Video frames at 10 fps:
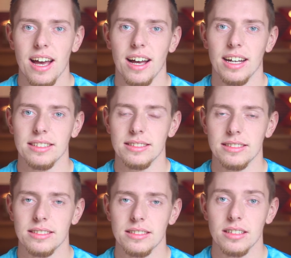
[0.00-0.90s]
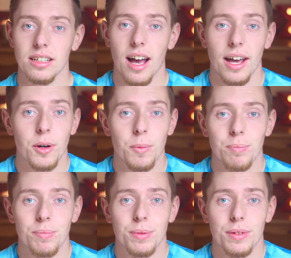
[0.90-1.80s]
and I hope
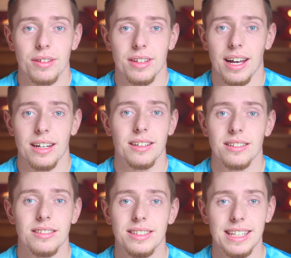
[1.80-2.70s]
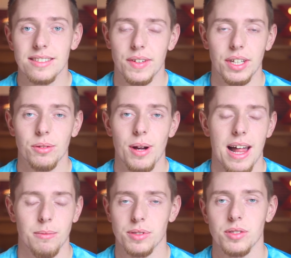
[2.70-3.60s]
that this video
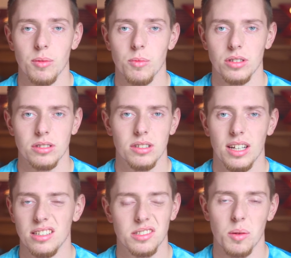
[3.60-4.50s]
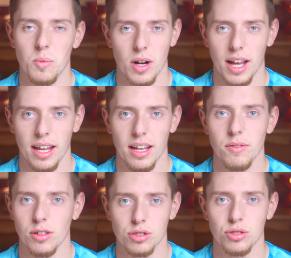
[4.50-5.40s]
helps someone in some way if
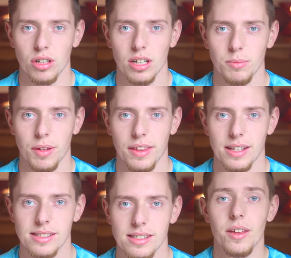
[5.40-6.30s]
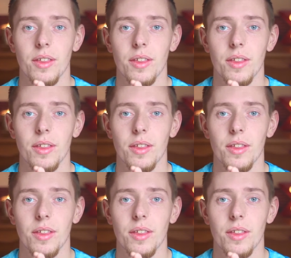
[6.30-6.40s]
you're struggling with this.